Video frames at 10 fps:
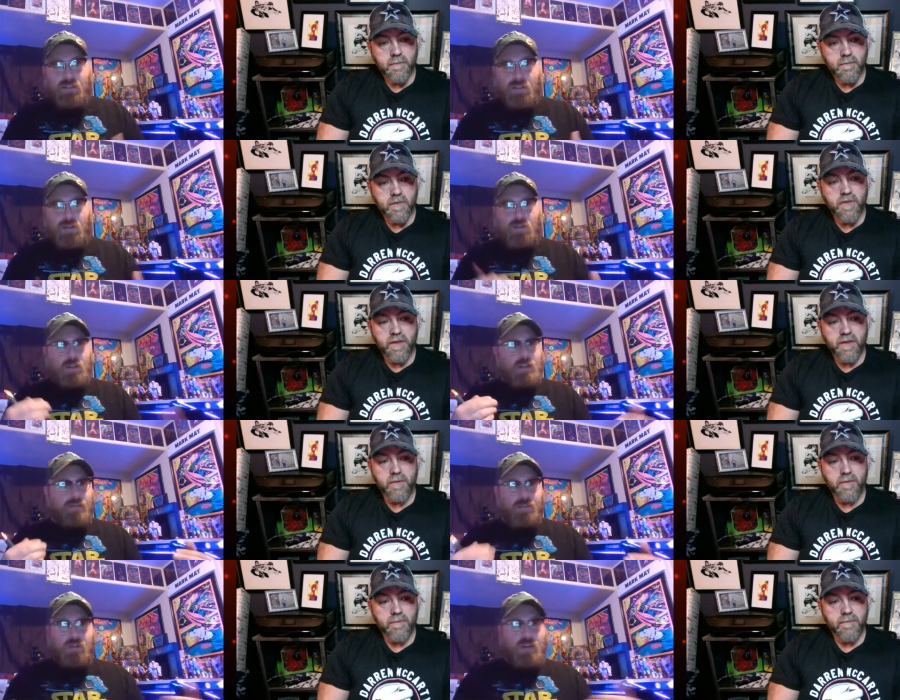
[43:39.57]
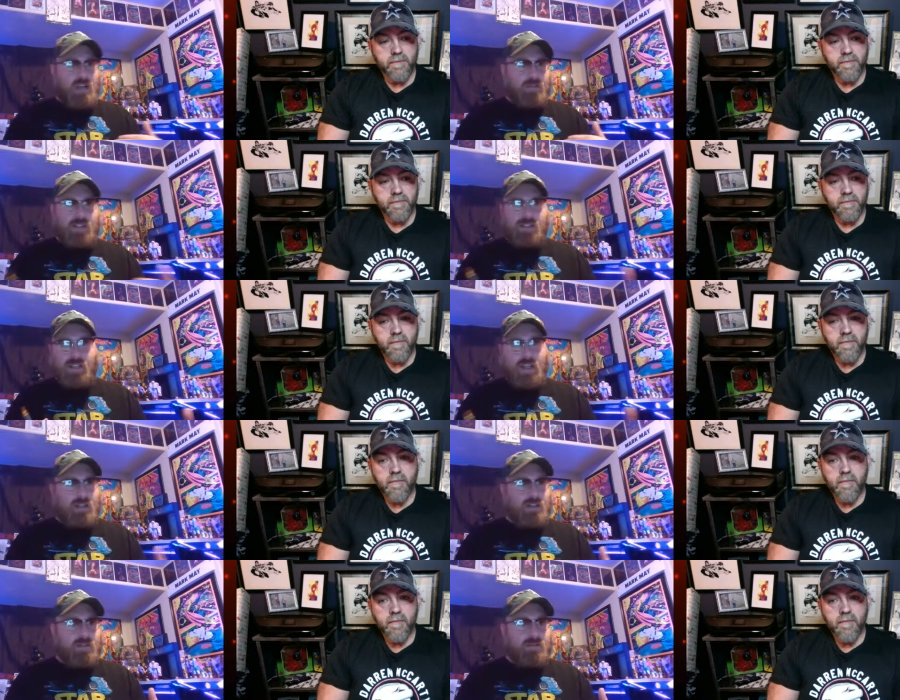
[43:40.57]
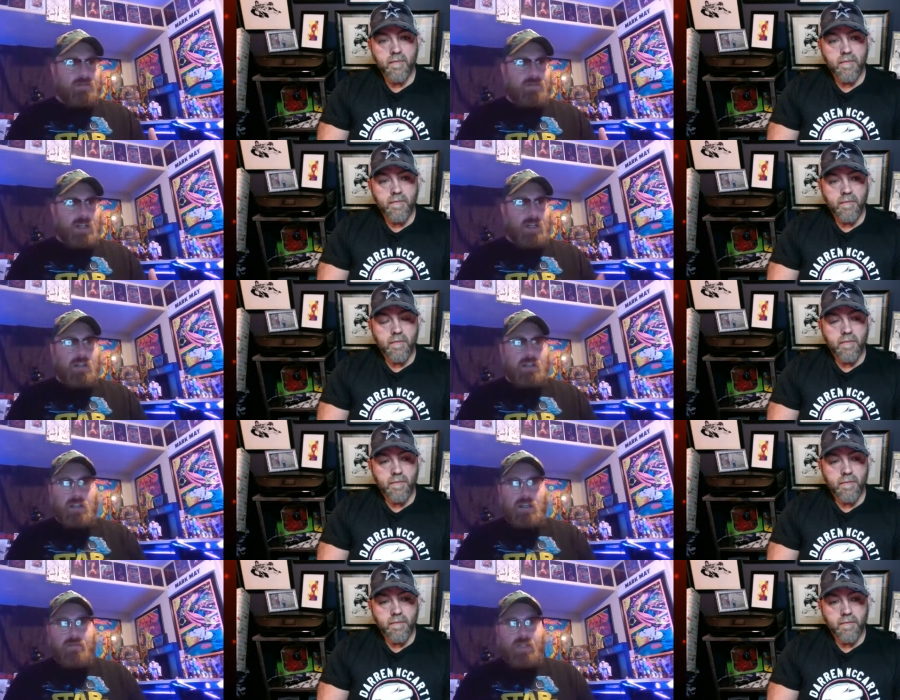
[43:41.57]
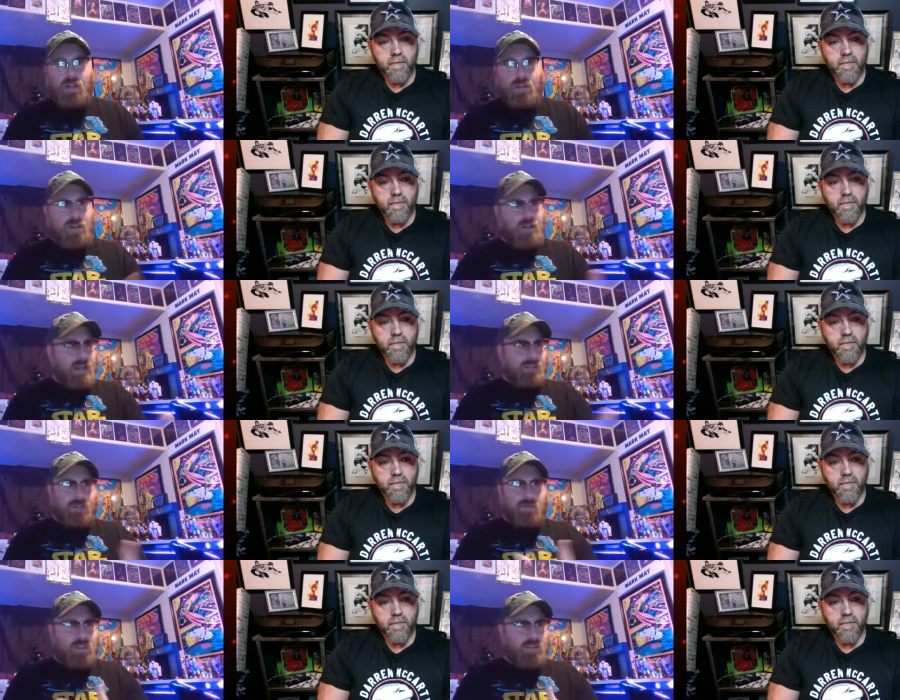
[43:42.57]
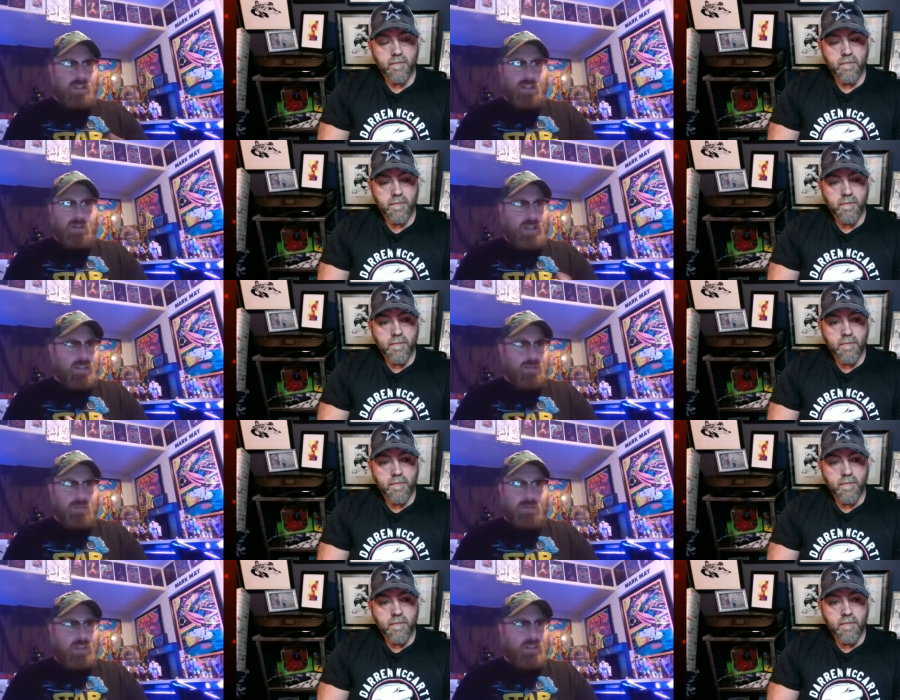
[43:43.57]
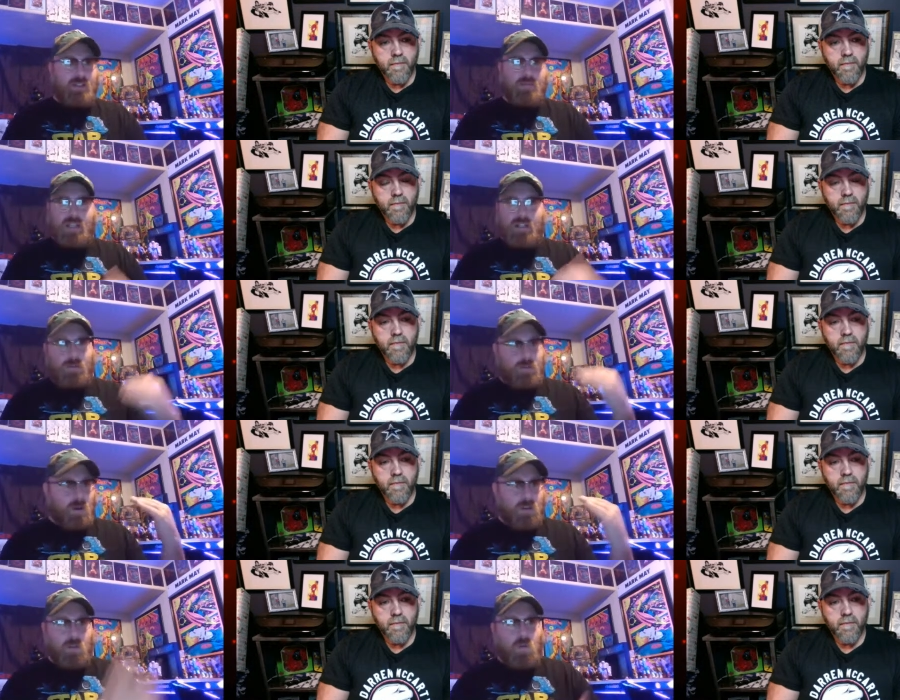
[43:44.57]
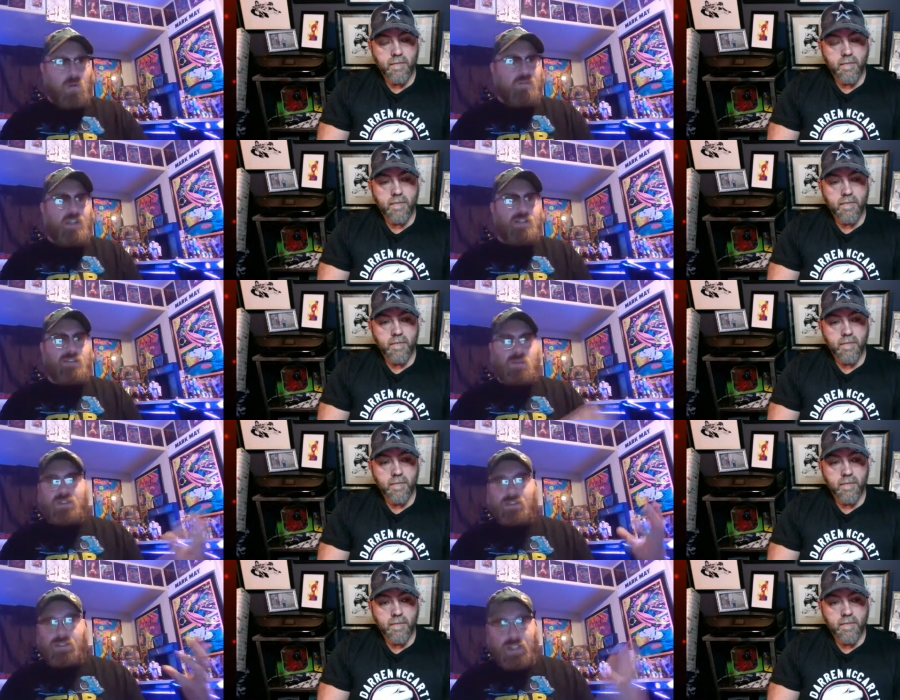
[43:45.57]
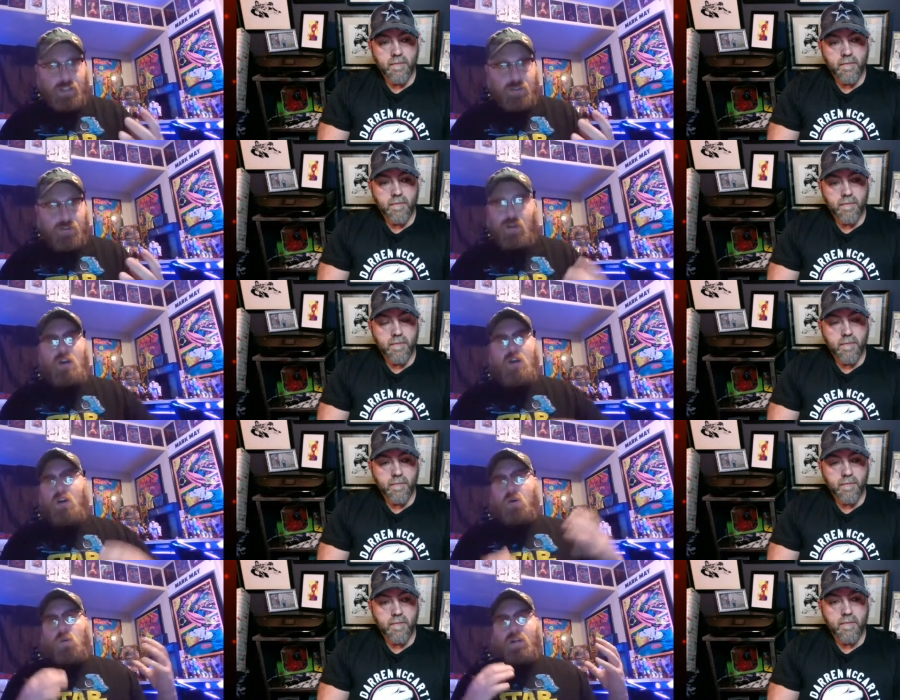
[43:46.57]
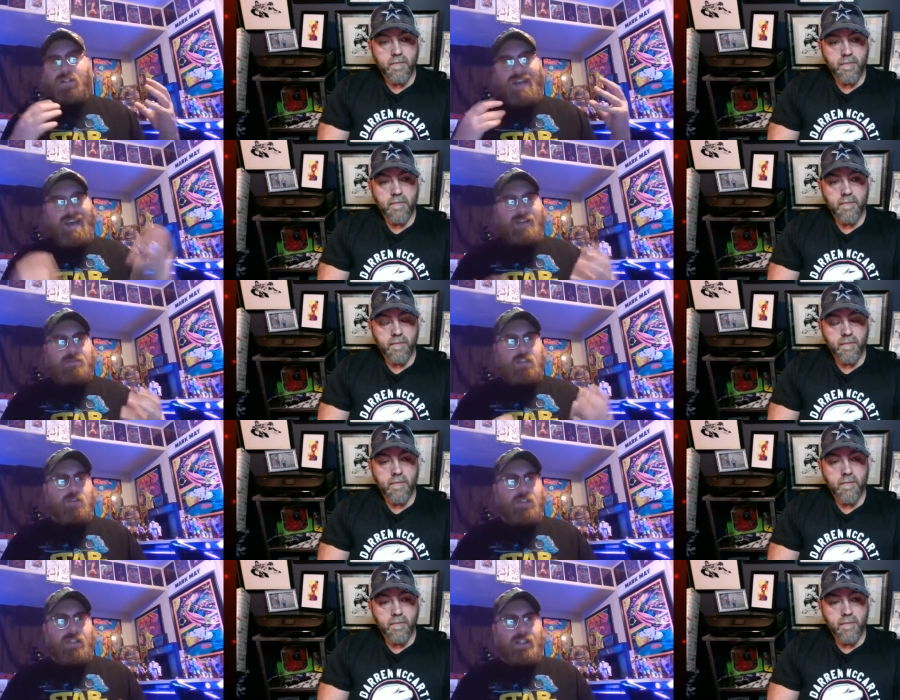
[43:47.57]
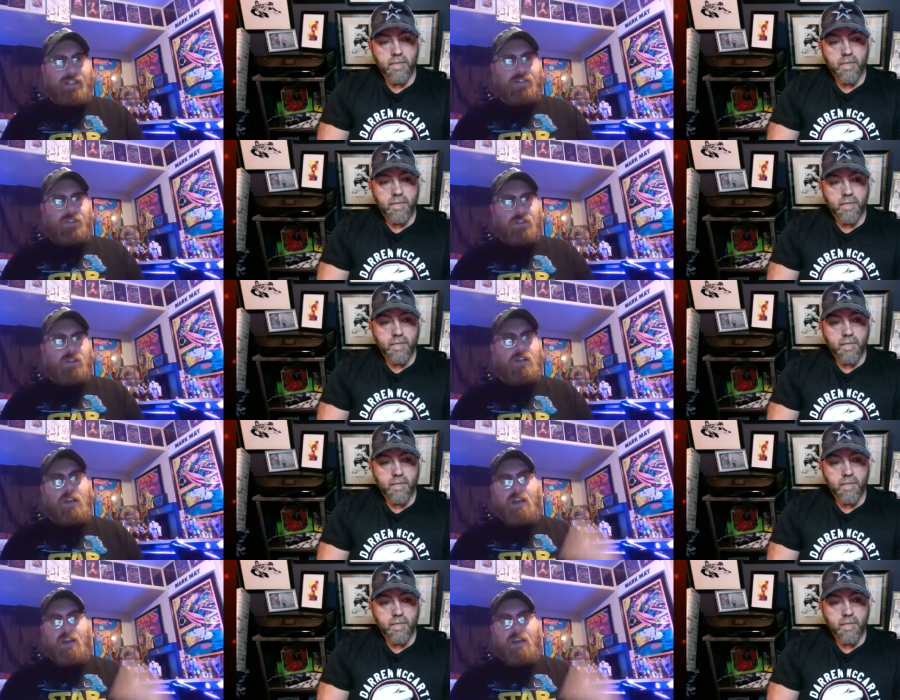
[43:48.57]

Speaker 1: So if you have this kind of uh, you know interaction with you know a casual fan like me, I know hardcore fans once they see you are going to absolutely eat your